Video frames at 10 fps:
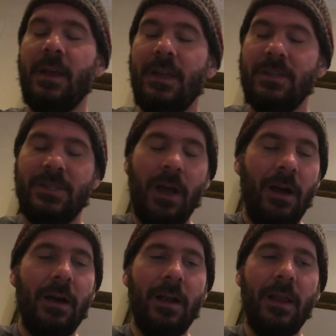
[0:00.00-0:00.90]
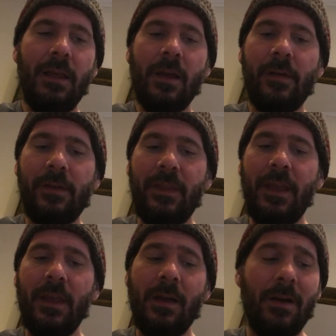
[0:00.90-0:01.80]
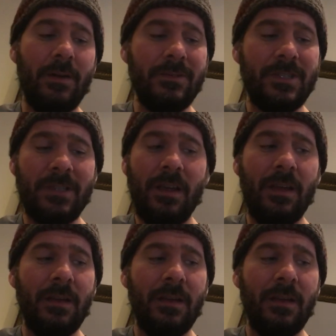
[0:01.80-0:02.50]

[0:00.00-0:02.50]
Charlie over the ocean,